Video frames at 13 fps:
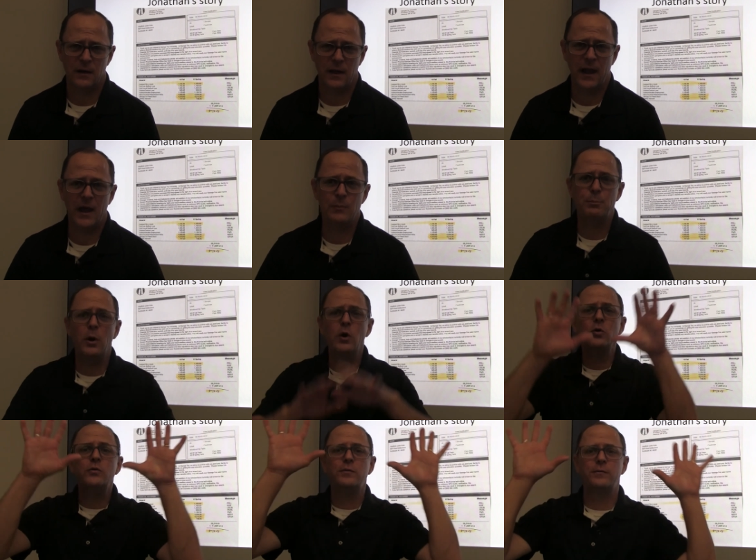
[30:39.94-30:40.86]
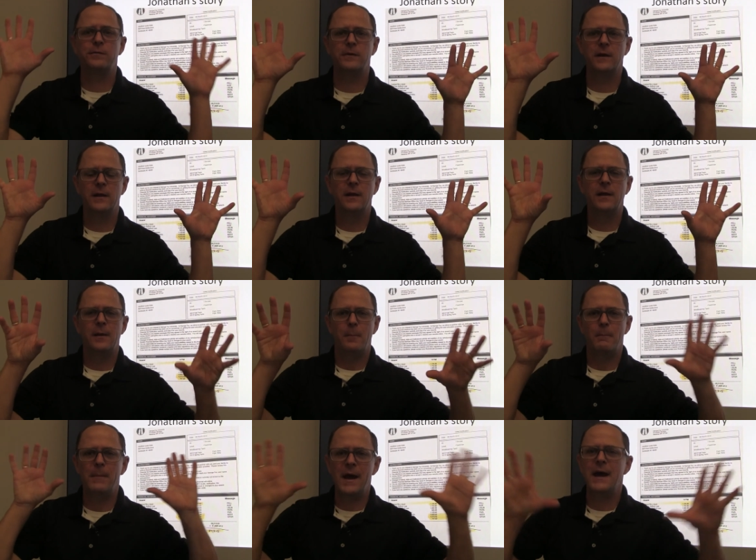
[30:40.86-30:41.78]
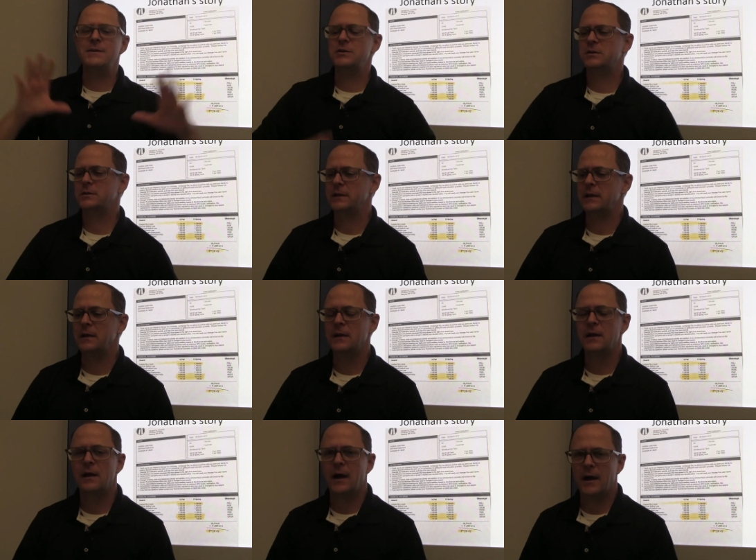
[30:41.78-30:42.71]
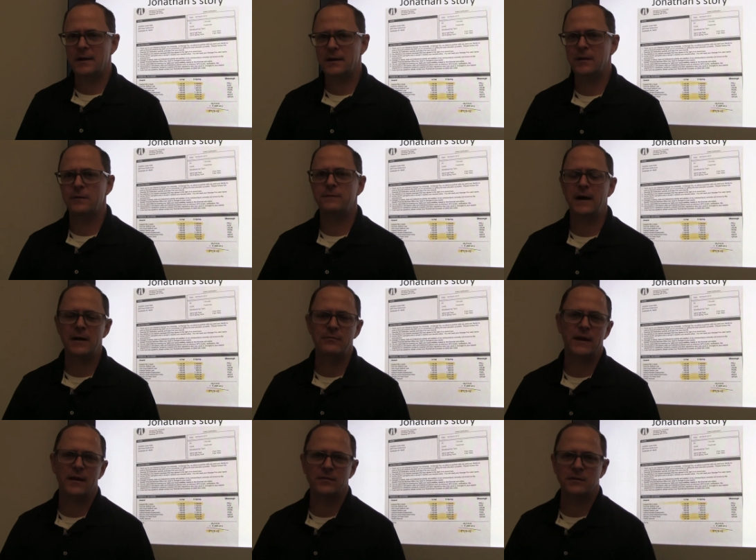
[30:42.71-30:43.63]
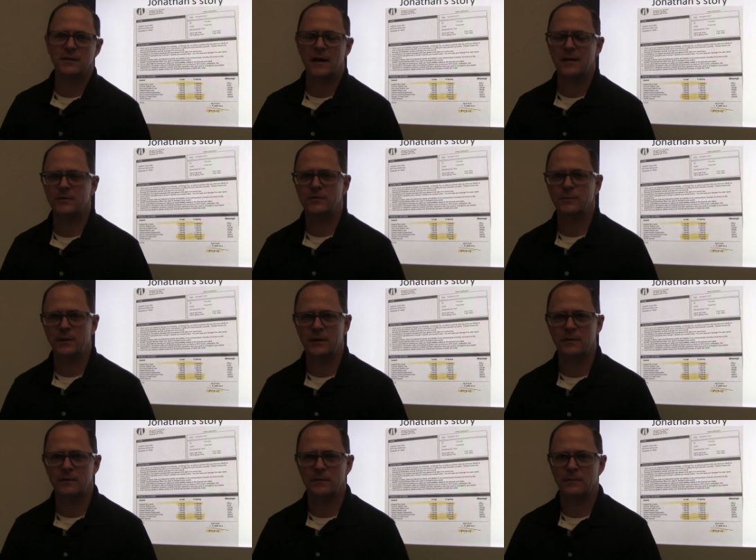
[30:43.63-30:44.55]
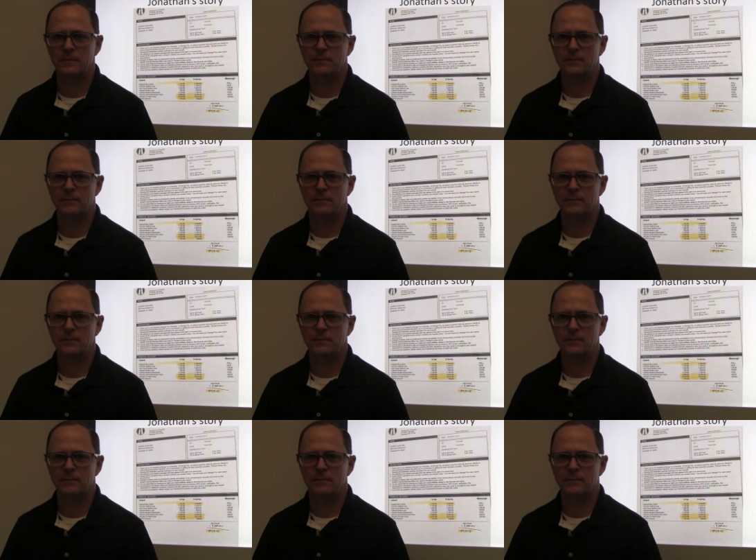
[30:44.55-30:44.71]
And poof, magically, another $5,000 appeared.